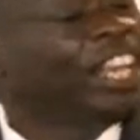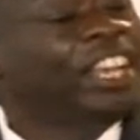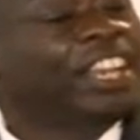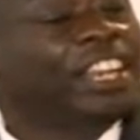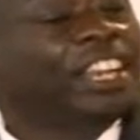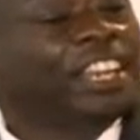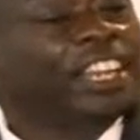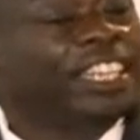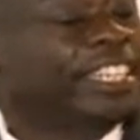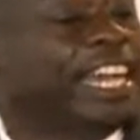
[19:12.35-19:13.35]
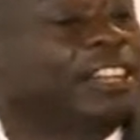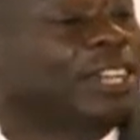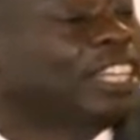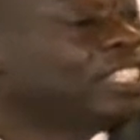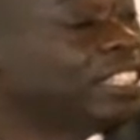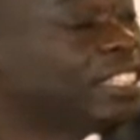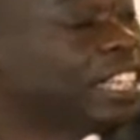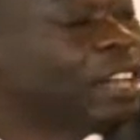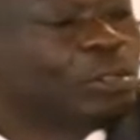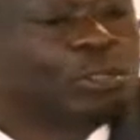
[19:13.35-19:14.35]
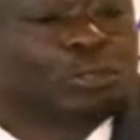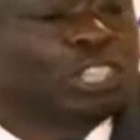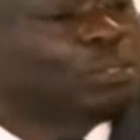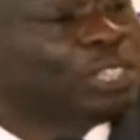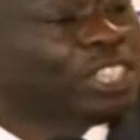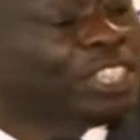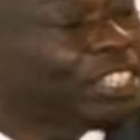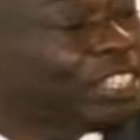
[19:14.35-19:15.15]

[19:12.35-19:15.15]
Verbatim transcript: Then he diagnoses how to deal with